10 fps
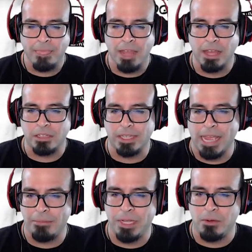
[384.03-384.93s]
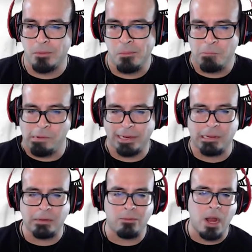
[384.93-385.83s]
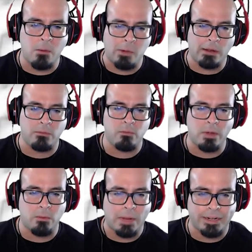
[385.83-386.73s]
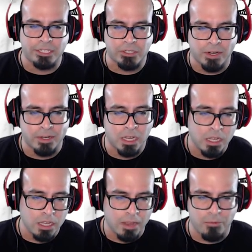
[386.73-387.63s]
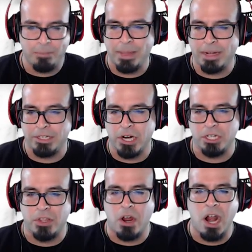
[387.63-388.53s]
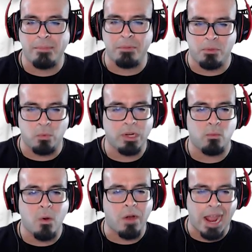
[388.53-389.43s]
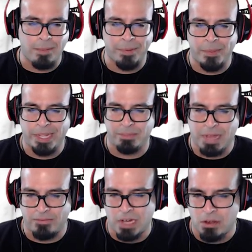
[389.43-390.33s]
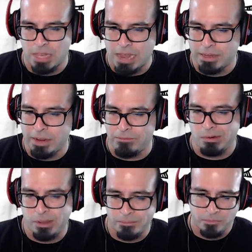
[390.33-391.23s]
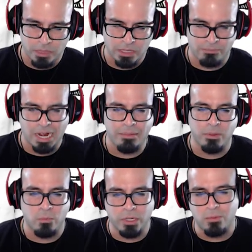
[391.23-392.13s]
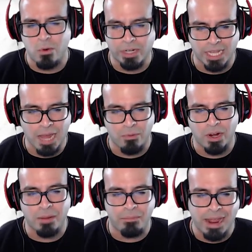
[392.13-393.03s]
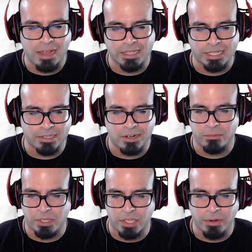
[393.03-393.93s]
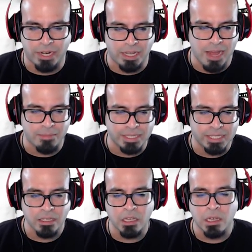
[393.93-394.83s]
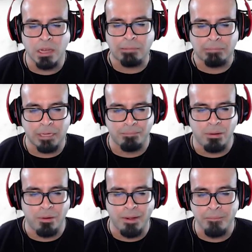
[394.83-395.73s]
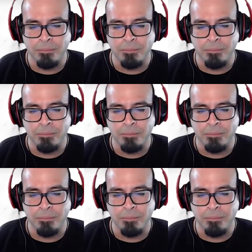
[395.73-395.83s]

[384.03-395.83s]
How's the game going? Pretty good, we're on a real winning streak. If we'd been in charge of the army when the real war happened, things might have gone a lot differently. Probably the real war is a lot more unbalanced in terms of unit allotments. Good point.